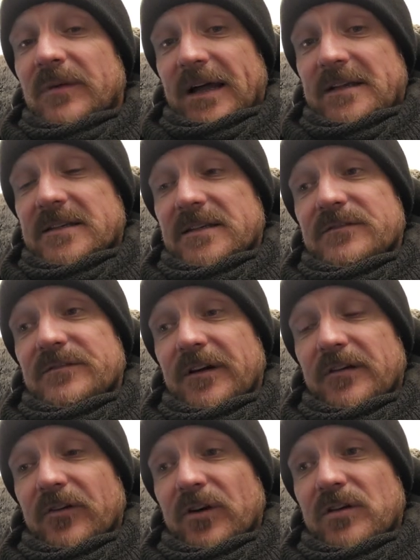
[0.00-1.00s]
But that said, it's a
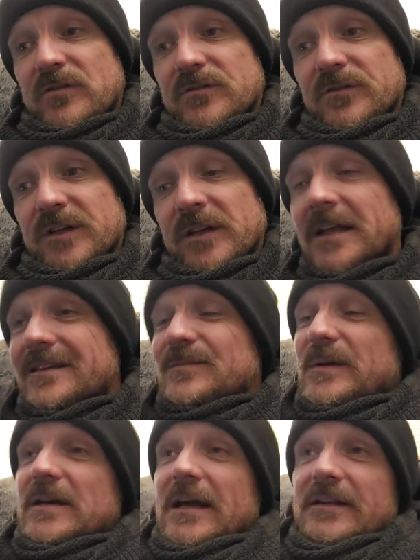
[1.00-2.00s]
very very useful thing, and
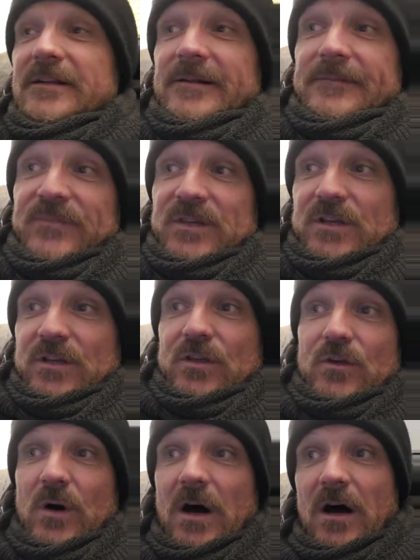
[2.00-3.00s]
and you know
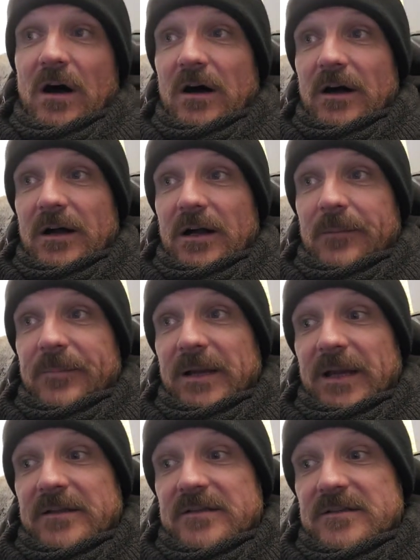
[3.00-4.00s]
you are up
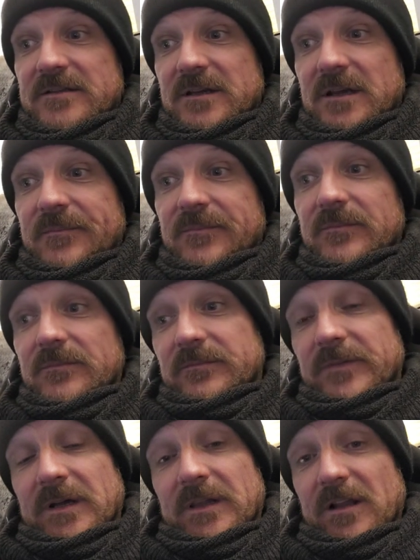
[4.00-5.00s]
against um,
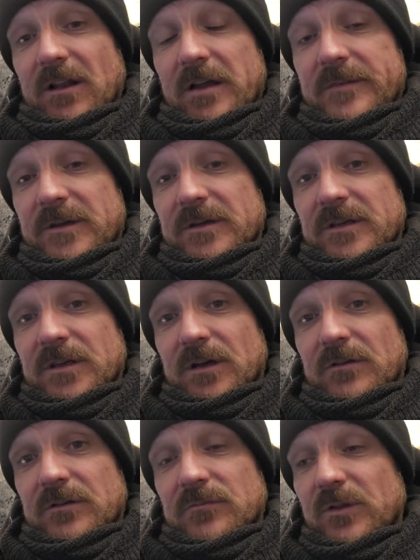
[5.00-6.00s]
the climate. You
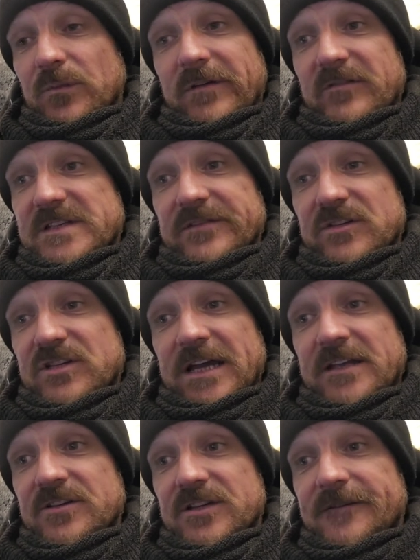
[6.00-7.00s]
know the, the weather's ever
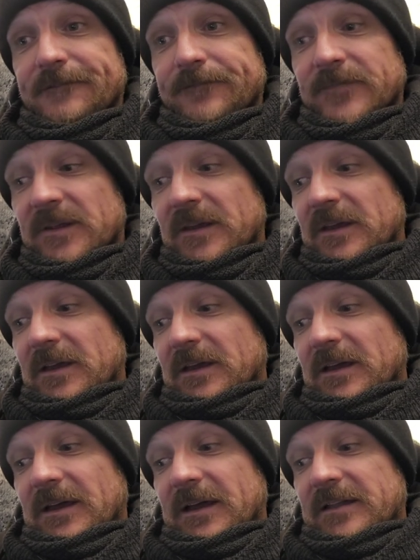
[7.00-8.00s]
changing,
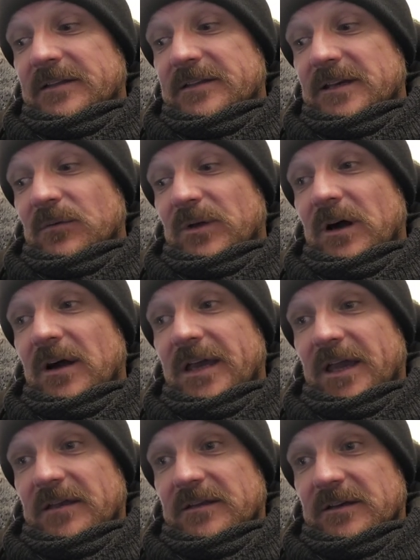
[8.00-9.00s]
and uh, we are
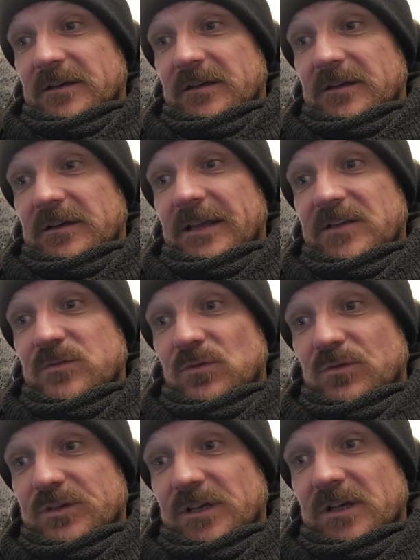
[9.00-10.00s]
getting uh, less
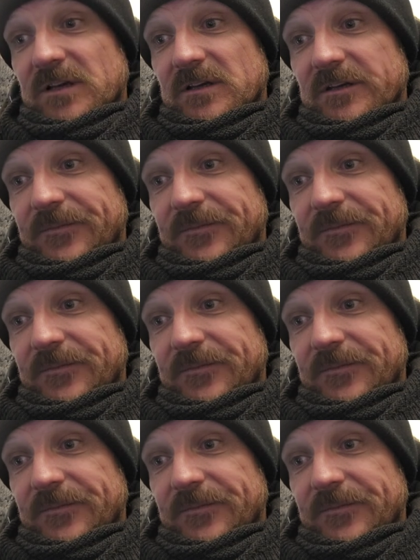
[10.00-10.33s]
water